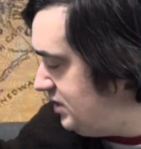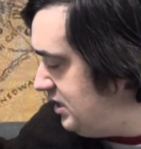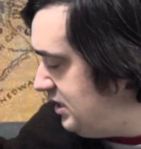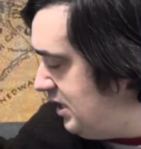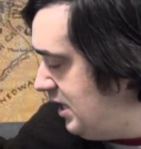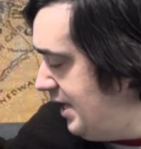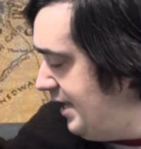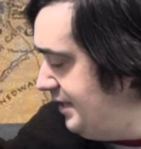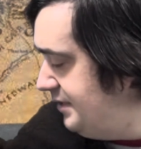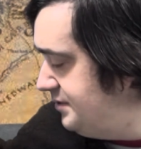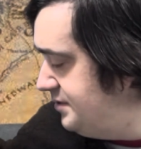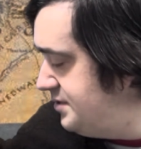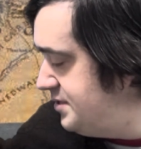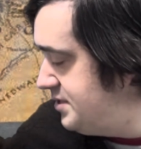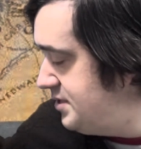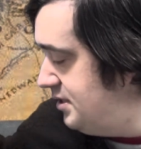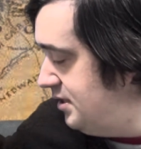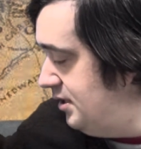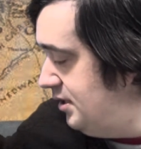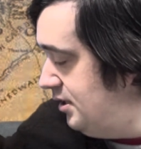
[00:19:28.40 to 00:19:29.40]
And
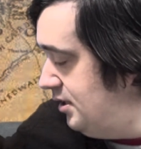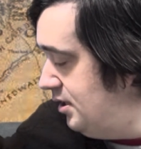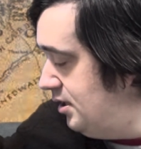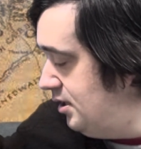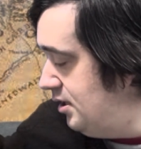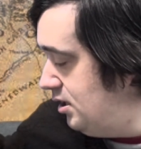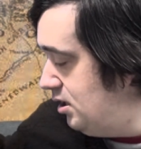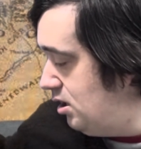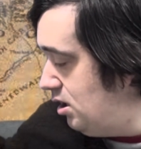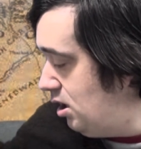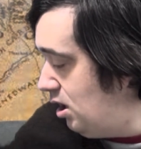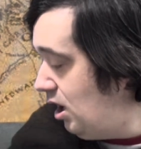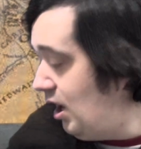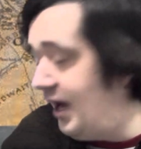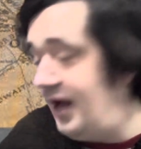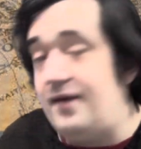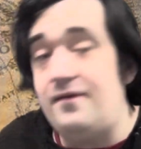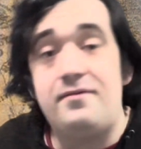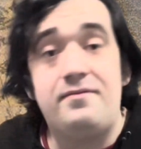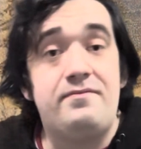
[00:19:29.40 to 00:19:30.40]

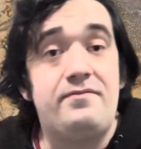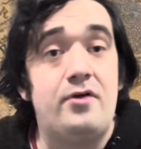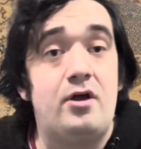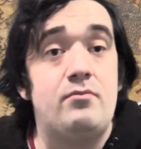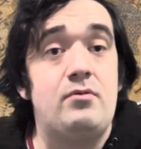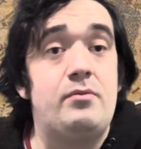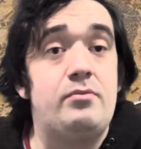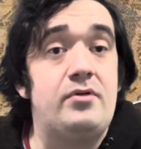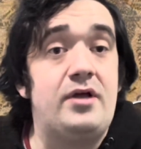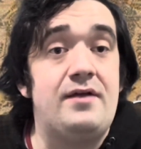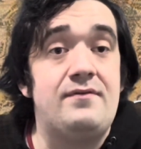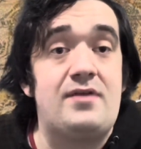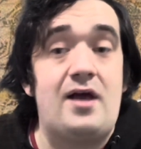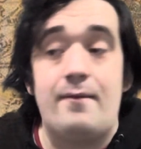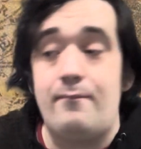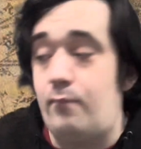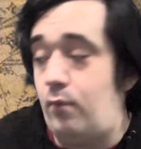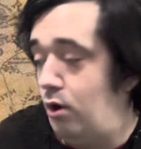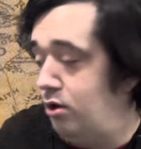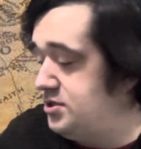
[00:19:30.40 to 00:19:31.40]
I firmly believe that
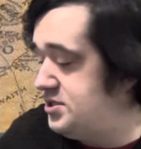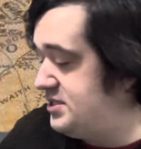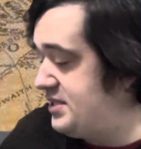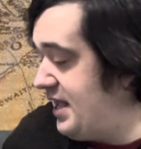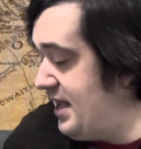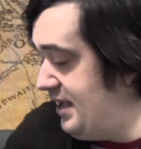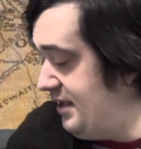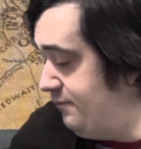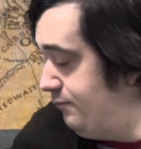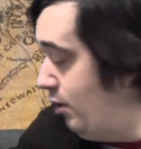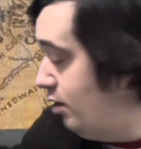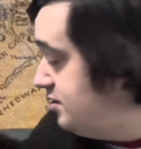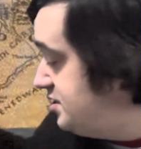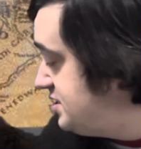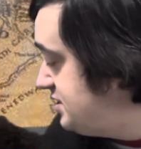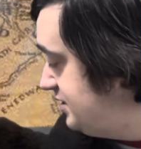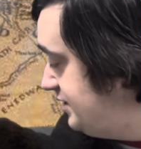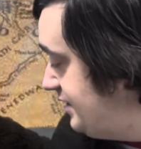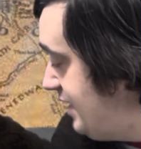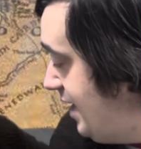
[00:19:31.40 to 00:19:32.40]

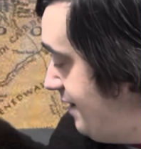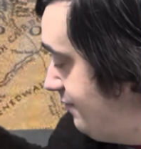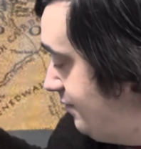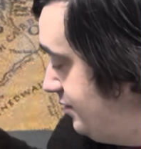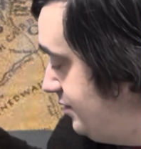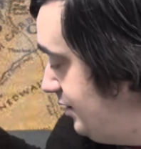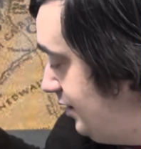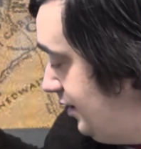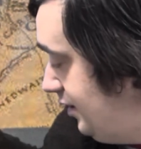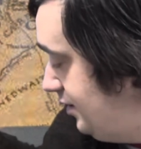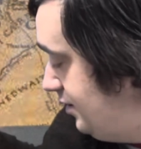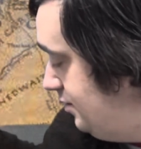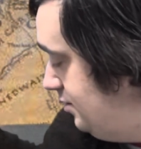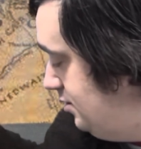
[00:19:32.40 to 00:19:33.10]
mostly everything,